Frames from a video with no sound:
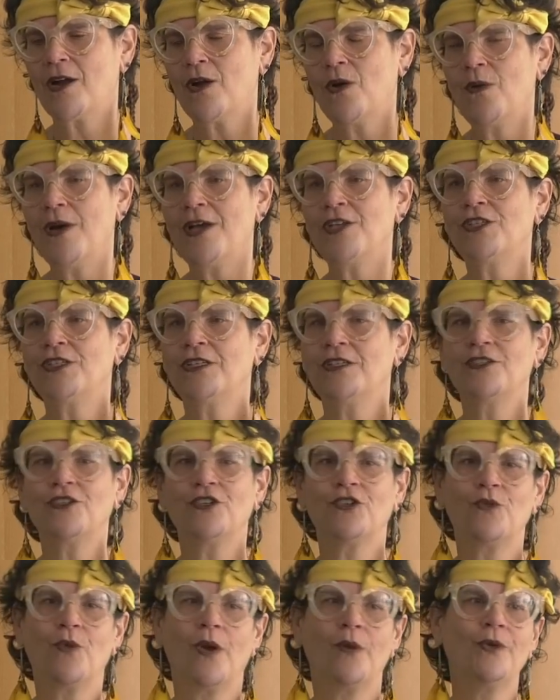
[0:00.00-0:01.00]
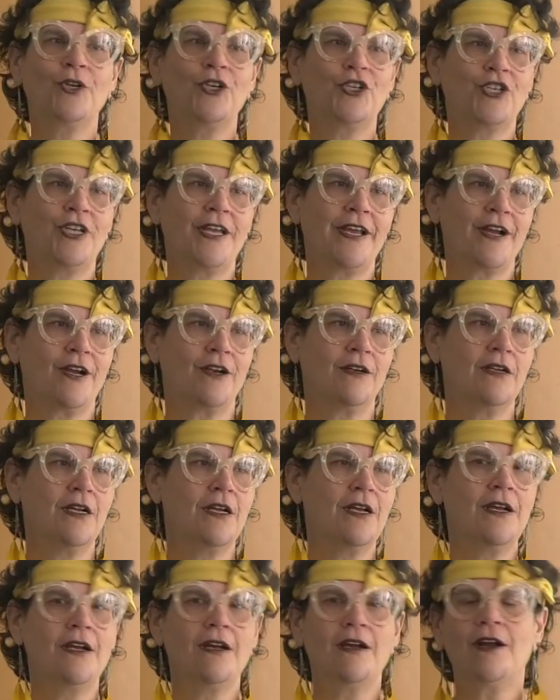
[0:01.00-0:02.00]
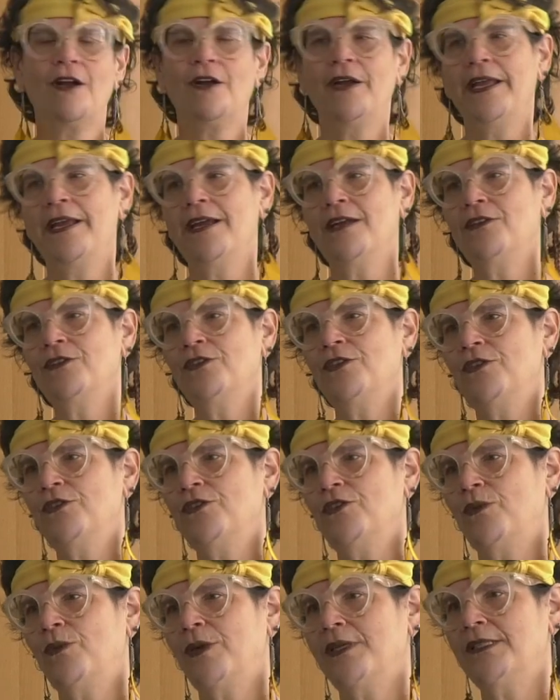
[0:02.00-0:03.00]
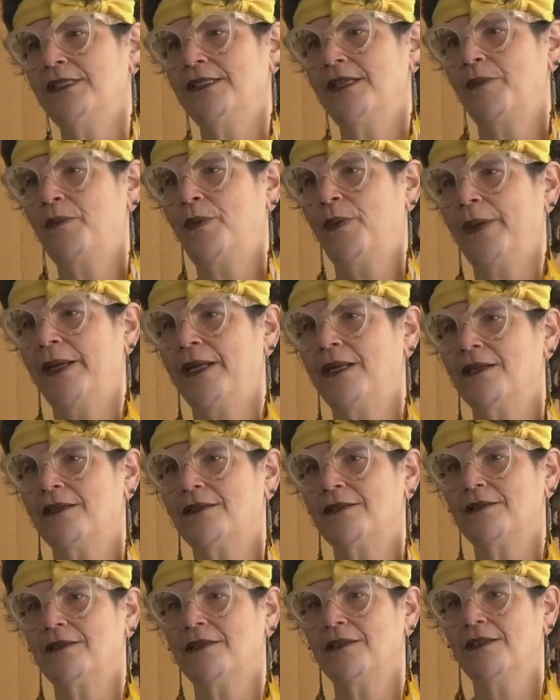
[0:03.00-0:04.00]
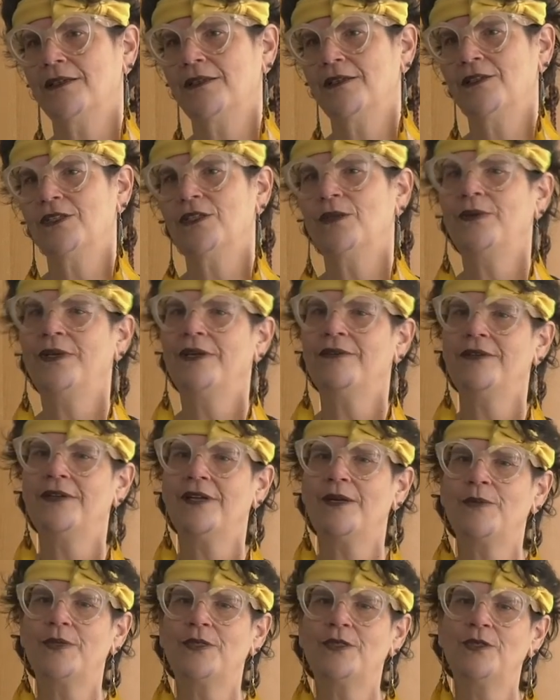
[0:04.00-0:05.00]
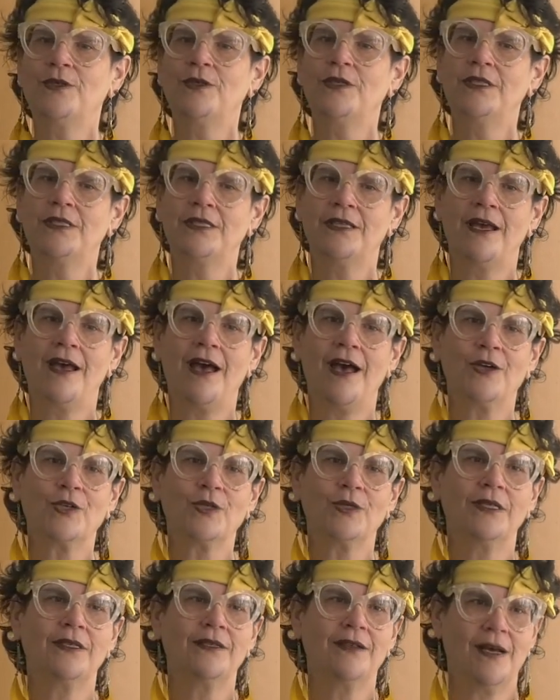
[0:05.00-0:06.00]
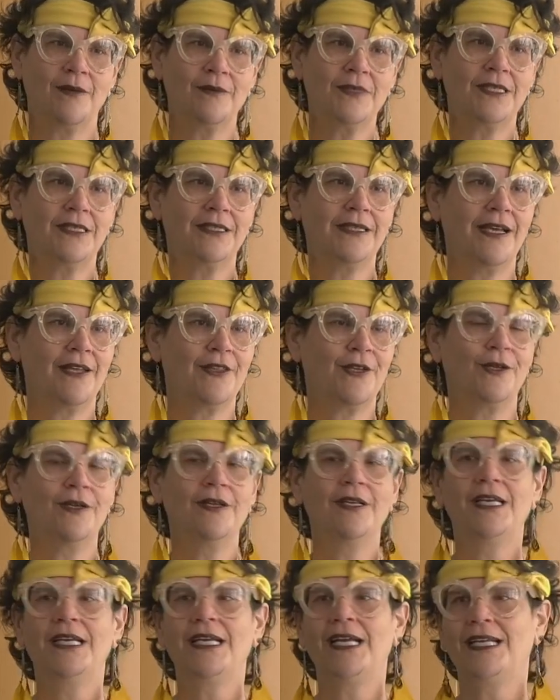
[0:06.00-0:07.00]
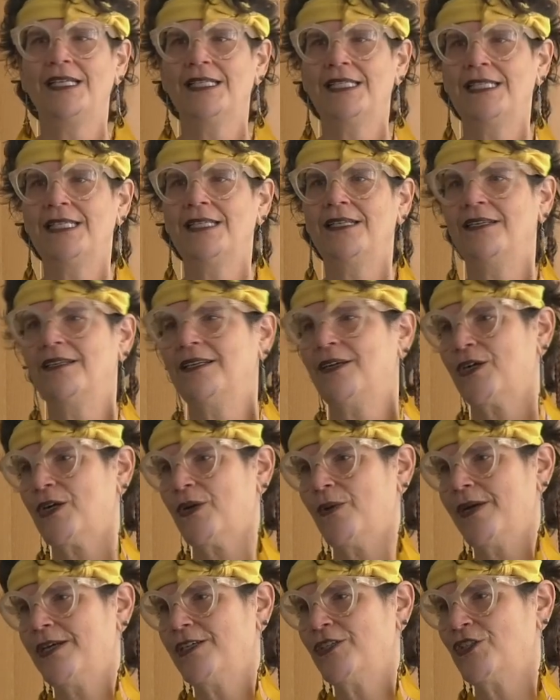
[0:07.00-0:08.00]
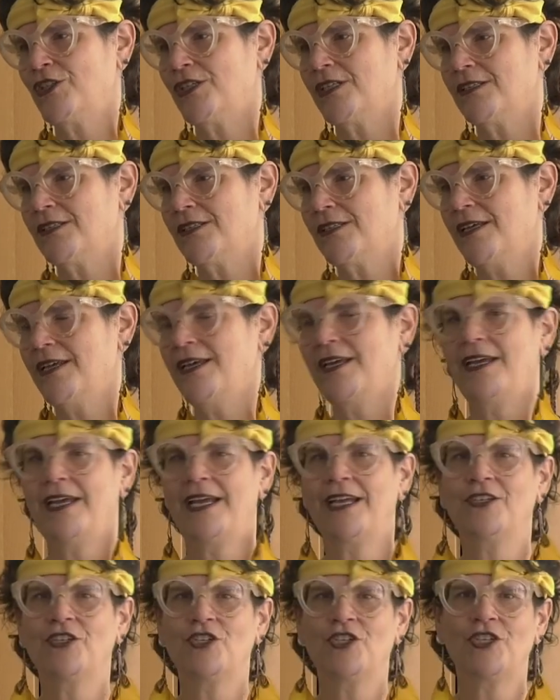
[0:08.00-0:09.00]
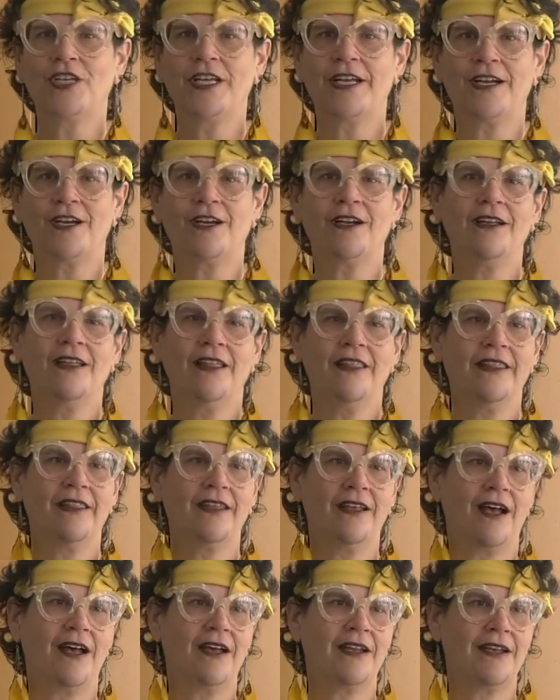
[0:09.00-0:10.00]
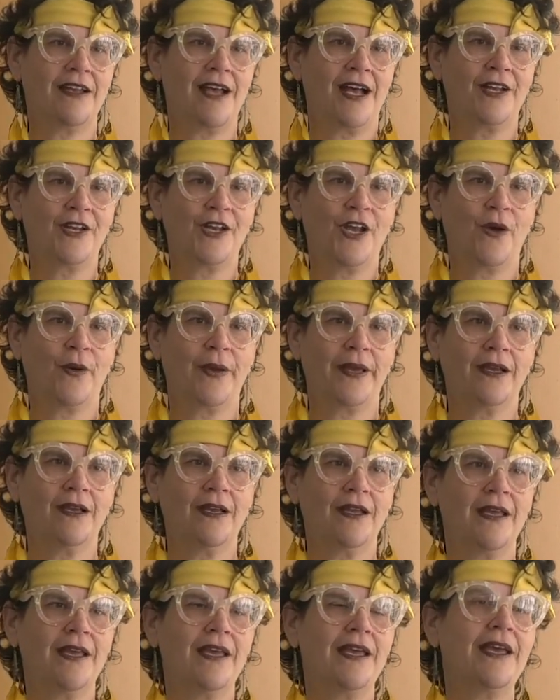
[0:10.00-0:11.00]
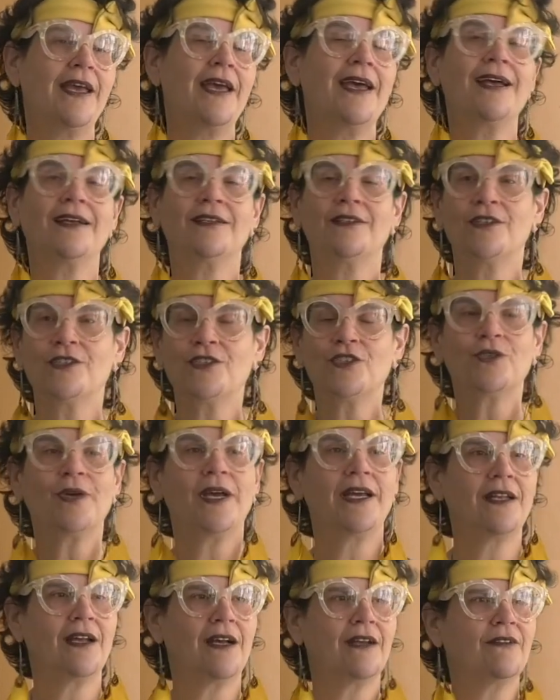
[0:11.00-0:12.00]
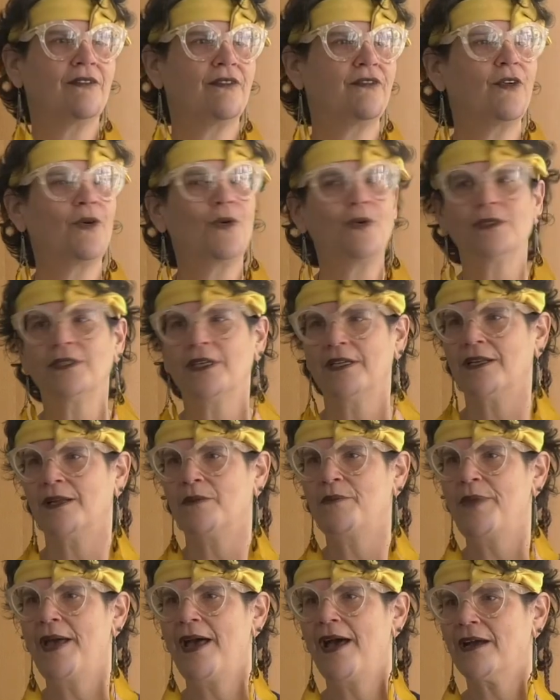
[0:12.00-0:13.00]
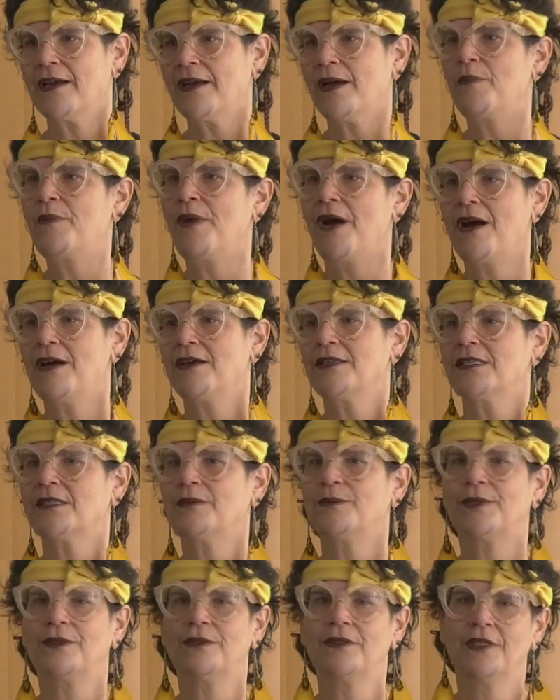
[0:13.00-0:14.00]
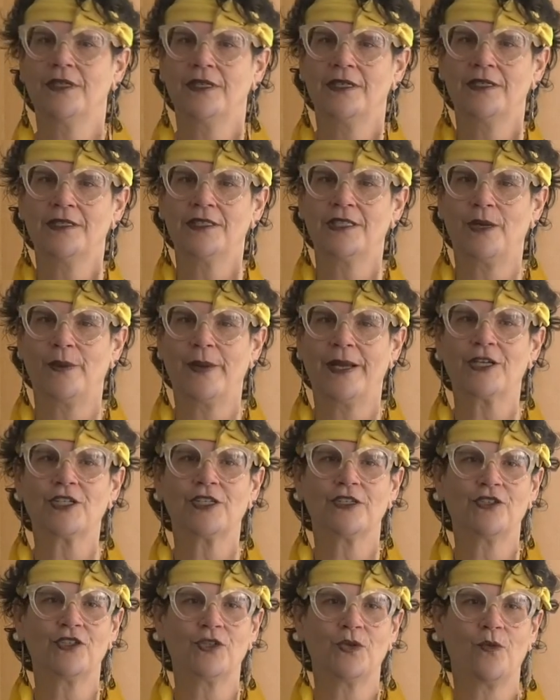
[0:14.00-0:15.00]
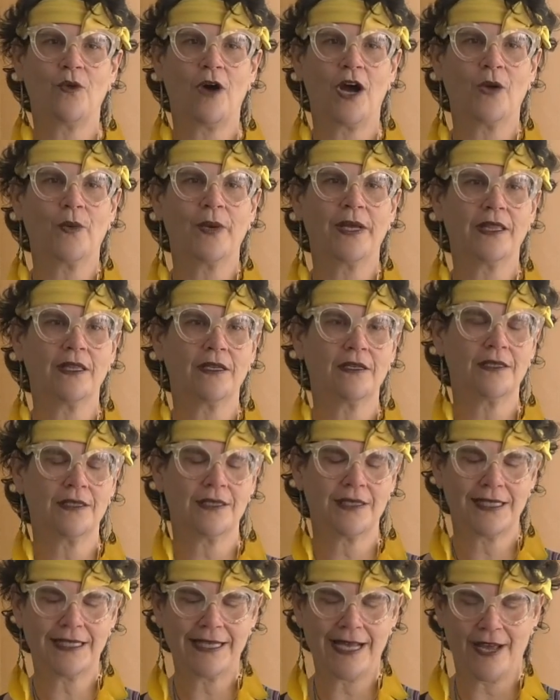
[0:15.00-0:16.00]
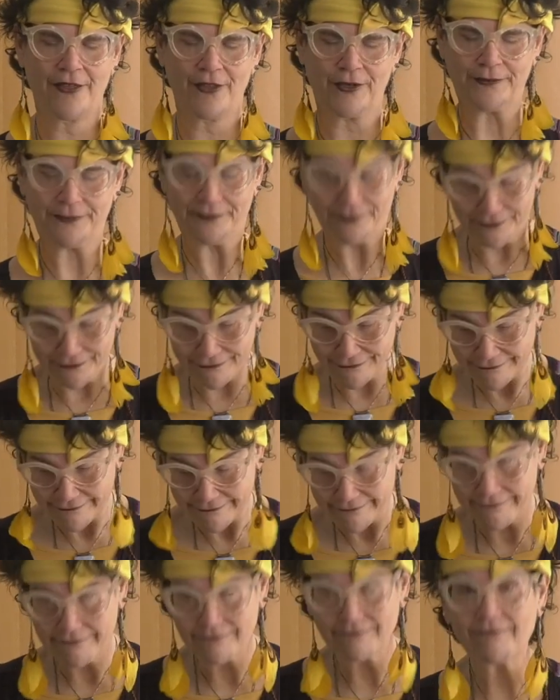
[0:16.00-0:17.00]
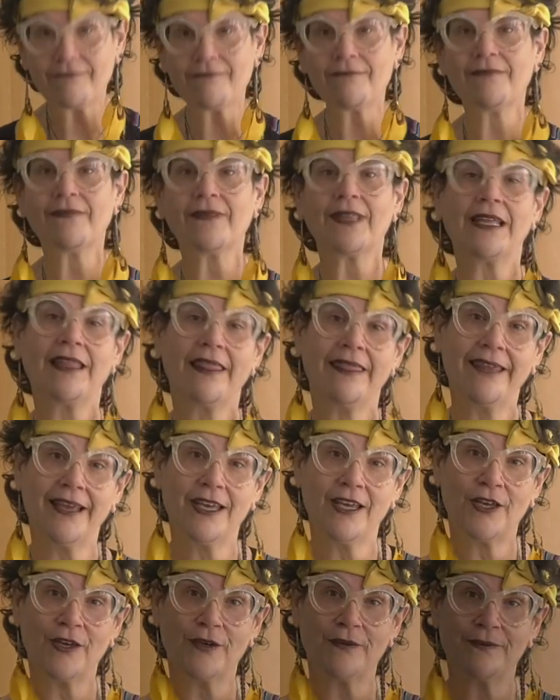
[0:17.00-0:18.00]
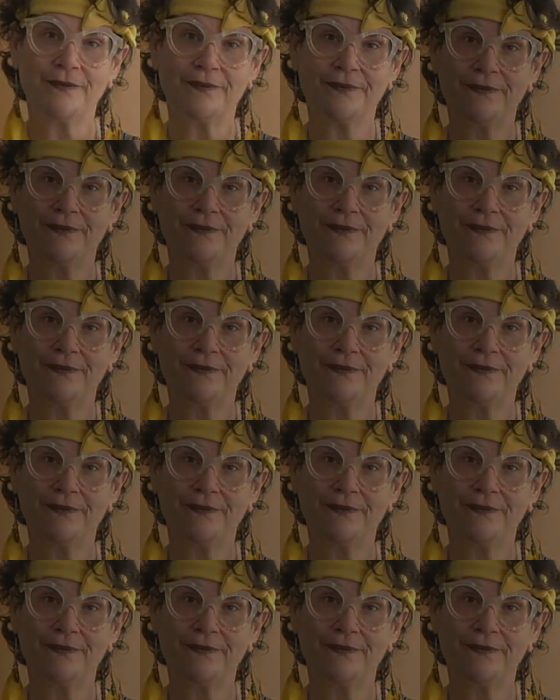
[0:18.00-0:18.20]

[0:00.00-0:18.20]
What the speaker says: questions are what we share. Our answers are what separate us. So we have an opportunity to actually come together and sit in our questions and share the not knowing and try to unfold and unpack a possible direction to walk with together. Thank you.